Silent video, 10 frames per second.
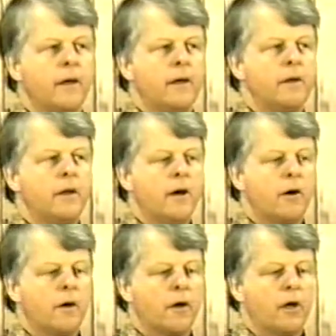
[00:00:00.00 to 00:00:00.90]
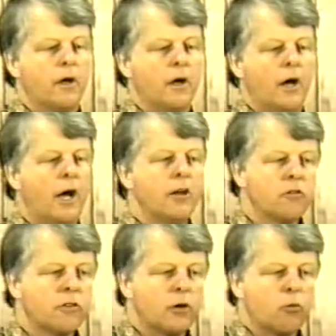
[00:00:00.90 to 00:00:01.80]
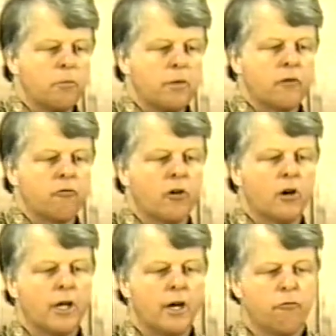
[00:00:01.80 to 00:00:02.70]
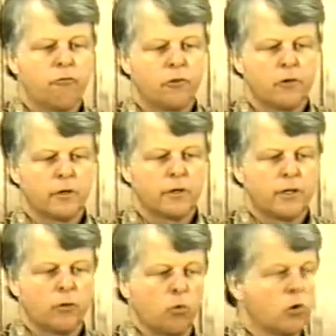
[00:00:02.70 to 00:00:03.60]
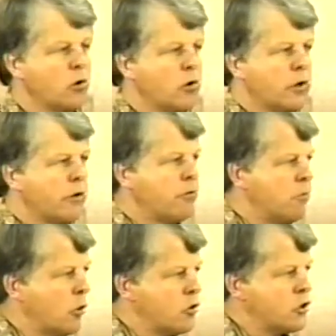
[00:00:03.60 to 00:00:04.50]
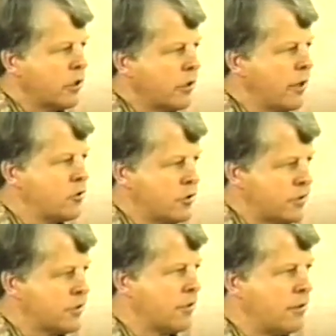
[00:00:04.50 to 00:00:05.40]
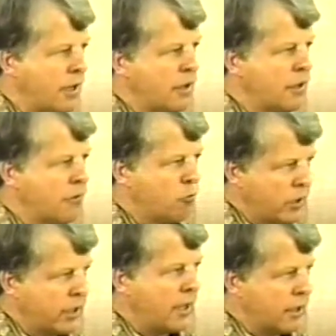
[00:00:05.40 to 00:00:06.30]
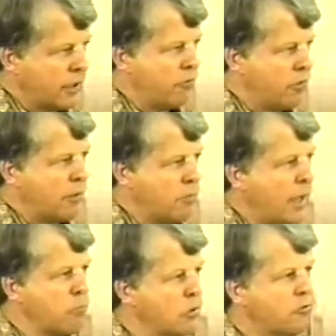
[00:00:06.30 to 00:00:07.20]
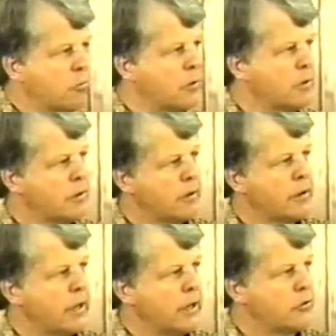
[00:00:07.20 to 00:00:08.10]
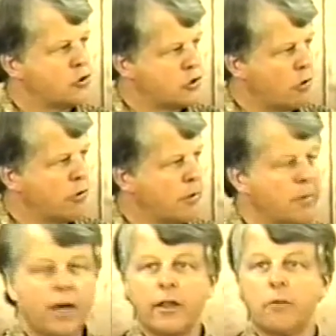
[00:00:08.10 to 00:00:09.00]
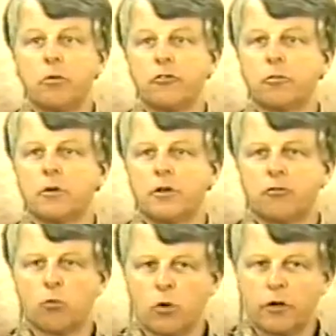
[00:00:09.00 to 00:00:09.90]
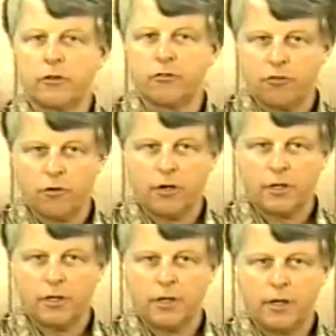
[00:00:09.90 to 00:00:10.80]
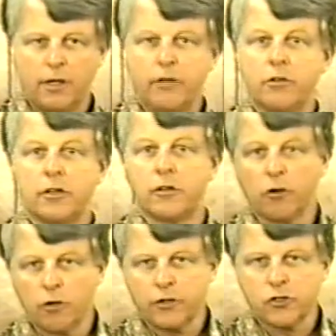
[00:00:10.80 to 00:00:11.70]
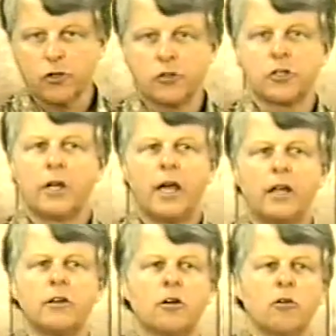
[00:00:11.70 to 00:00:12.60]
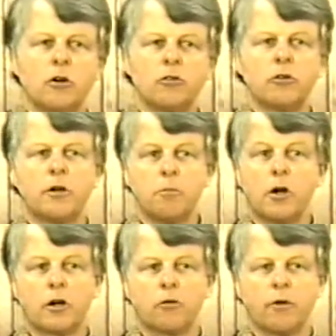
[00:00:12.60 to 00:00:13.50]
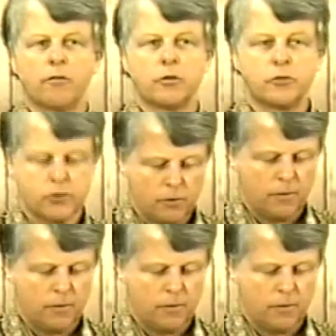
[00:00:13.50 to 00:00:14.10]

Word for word: Now, I don't think we're being very helpful in a world of emerging nations today if we can't give them that principle and show them how that principle has worked historically, even in the early church and in our own American Revolution.